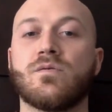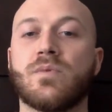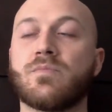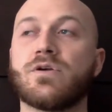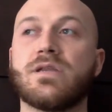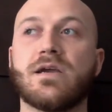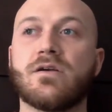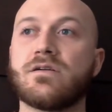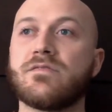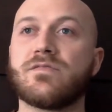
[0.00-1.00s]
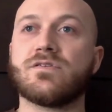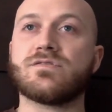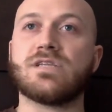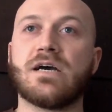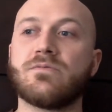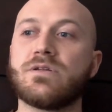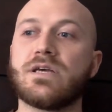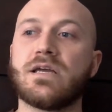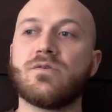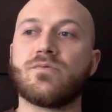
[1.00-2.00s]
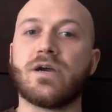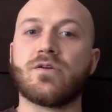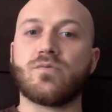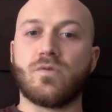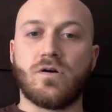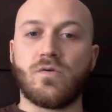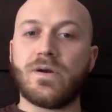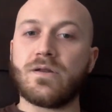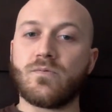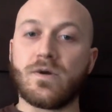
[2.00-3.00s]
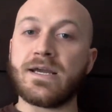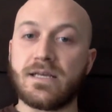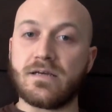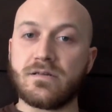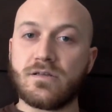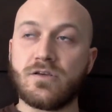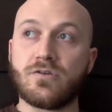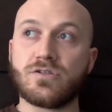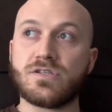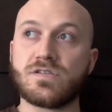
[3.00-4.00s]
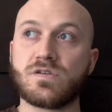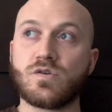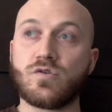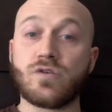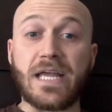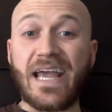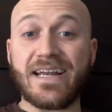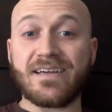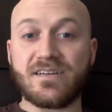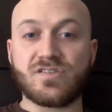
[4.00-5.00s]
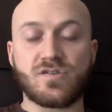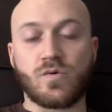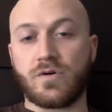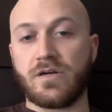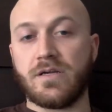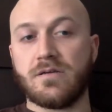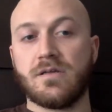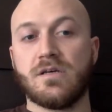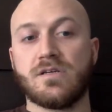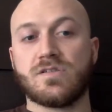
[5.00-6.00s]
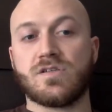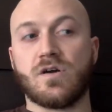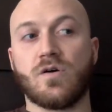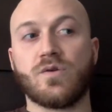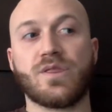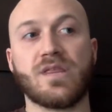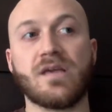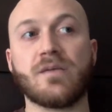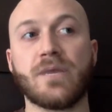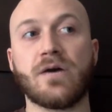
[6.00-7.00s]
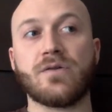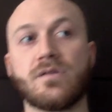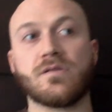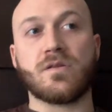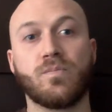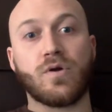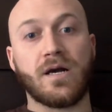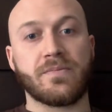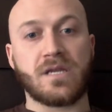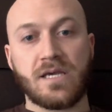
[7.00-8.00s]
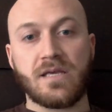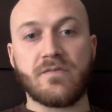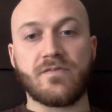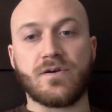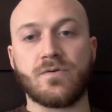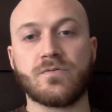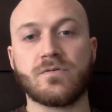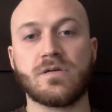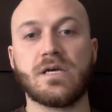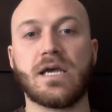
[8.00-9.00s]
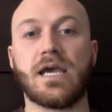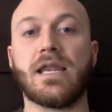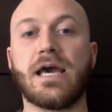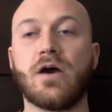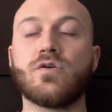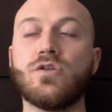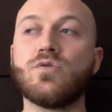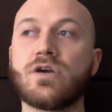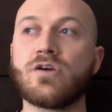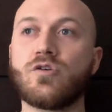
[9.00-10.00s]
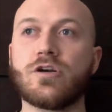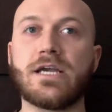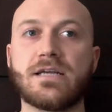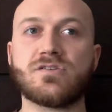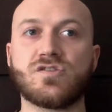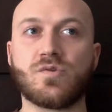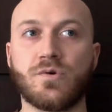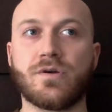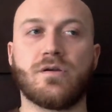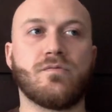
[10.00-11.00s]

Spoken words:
Remember, in narrative, there's not really any right or wrong way to write it. You're just creating a story. So think about the prompt that I give you and how you can create a story